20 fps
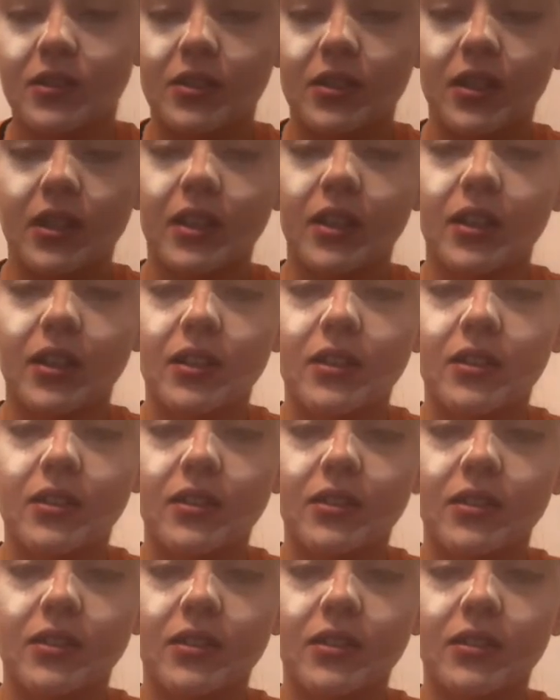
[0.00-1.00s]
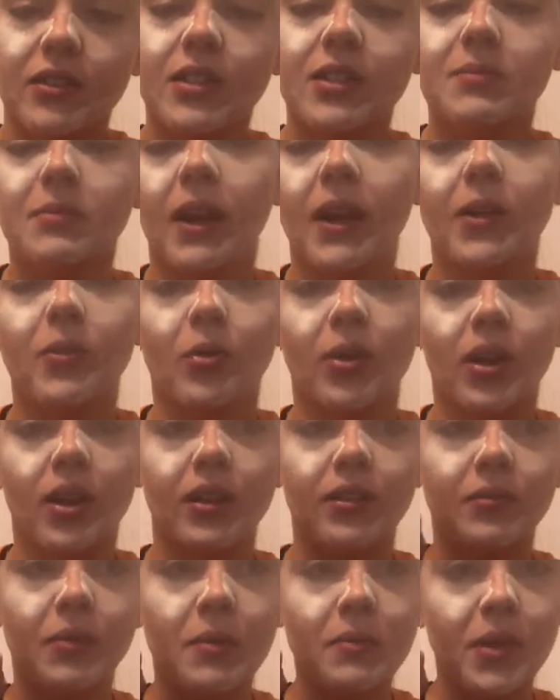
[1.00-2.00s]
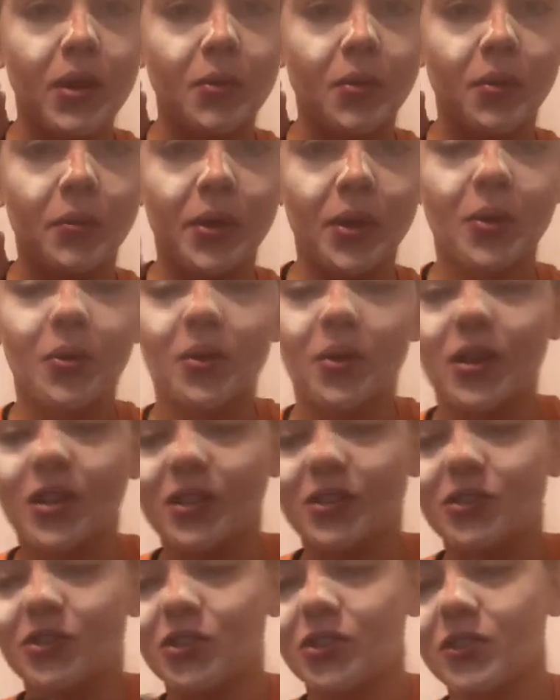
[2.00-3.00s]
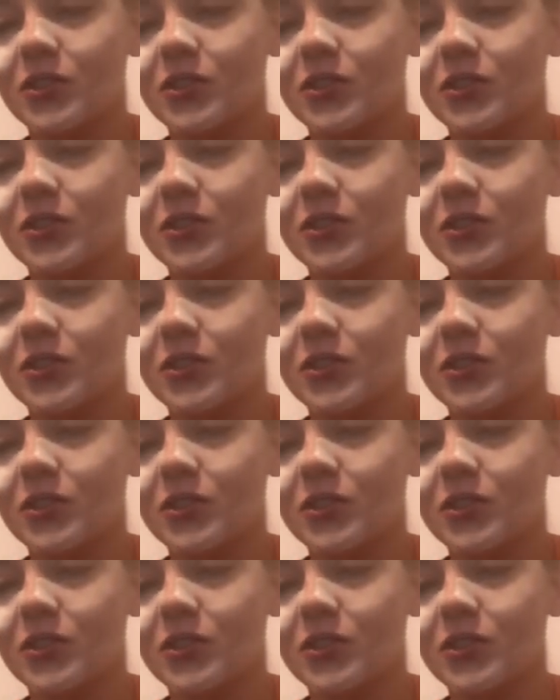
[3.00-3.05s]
yeah, this might work. Maybe I won't be orange.